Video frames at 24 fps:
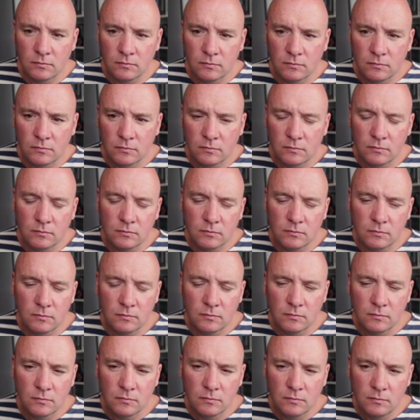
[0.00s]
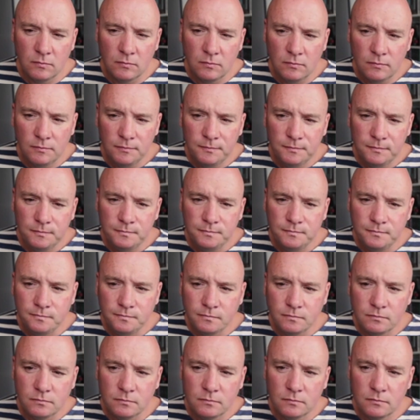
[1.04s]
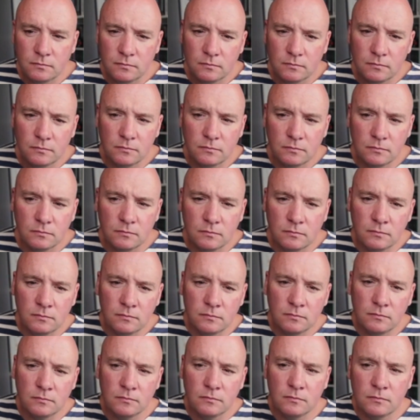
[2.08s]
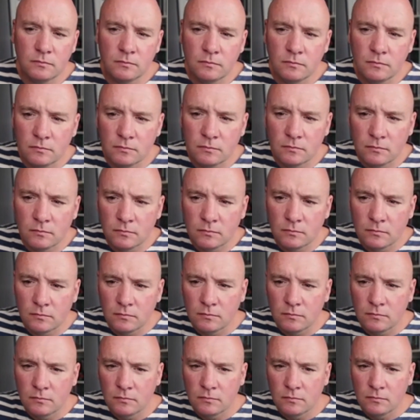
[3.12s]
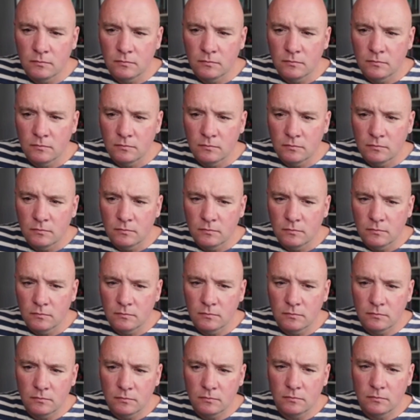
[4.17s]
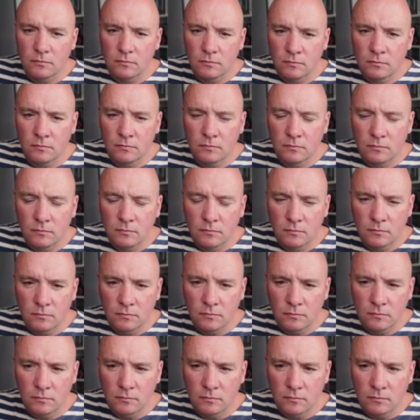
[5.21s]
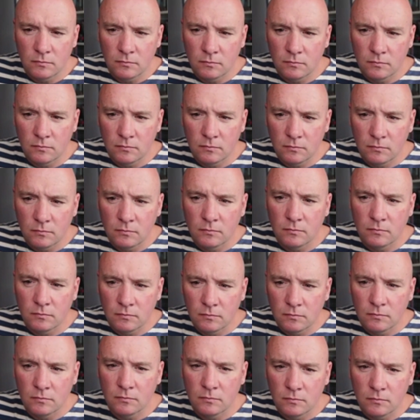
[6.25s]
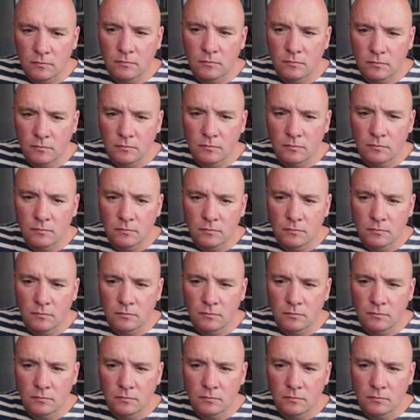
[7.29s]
(not speaking)